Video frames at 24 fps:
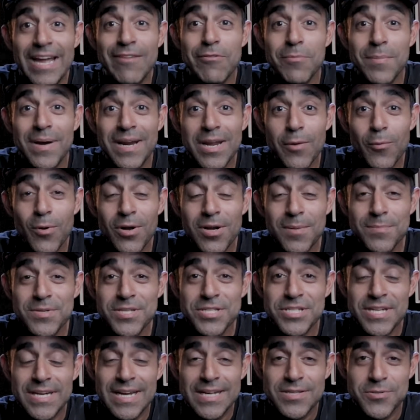Hey everybody, welcome to
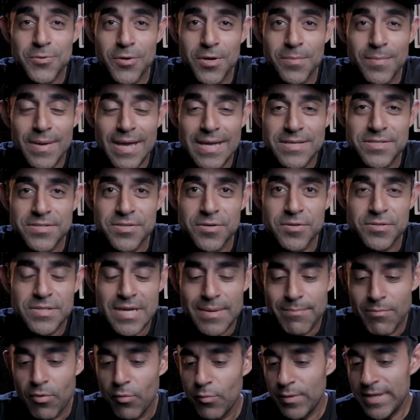Jedi Toy Masters.
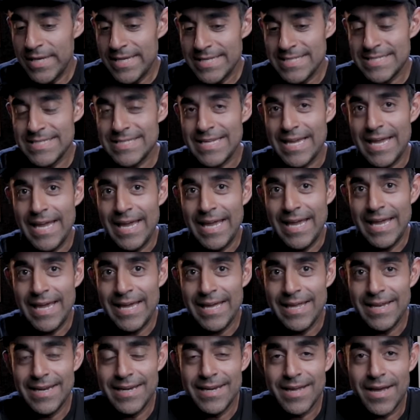I'm Maurice,
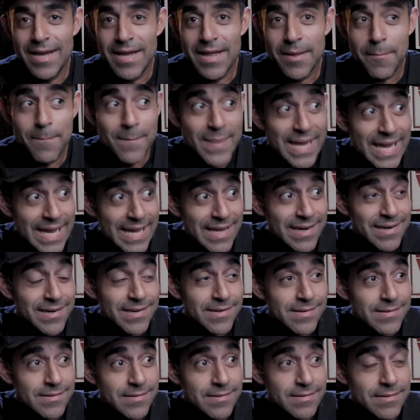and
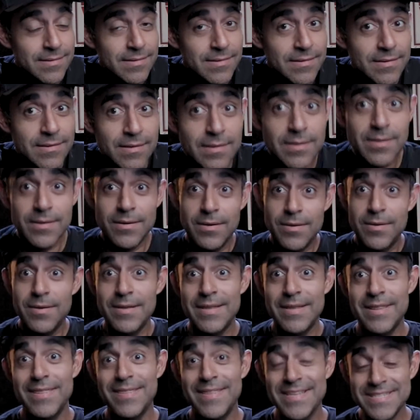man,
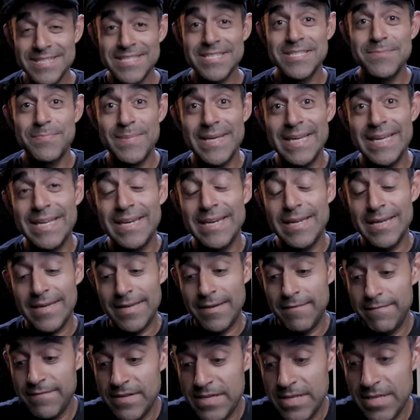this has been
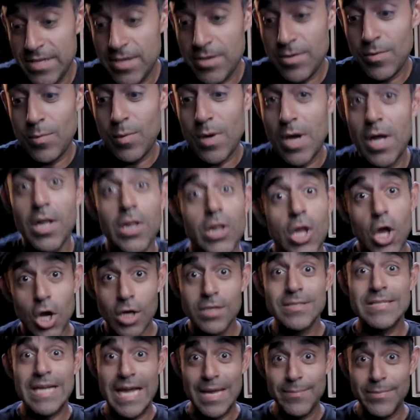a video a long
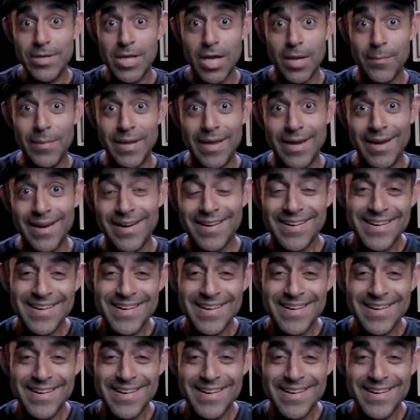time coming.